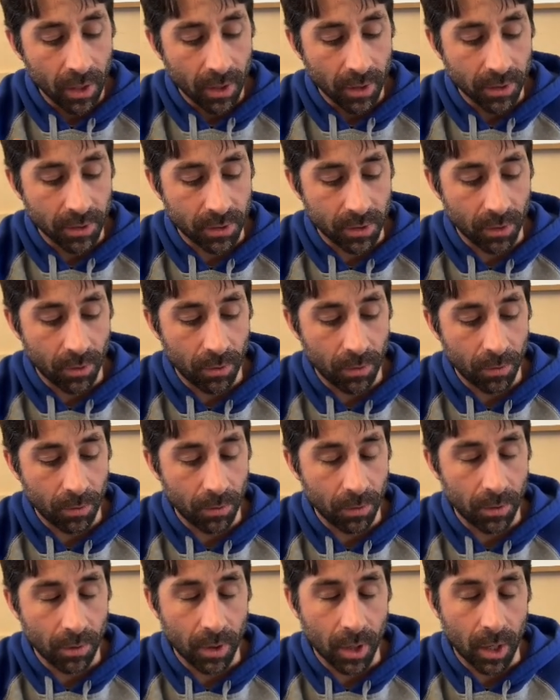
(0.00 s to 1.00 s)

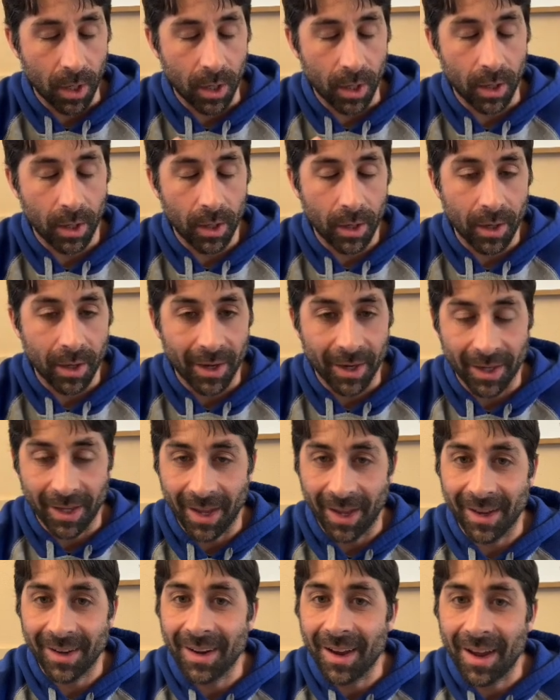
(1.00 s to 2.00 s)
So again,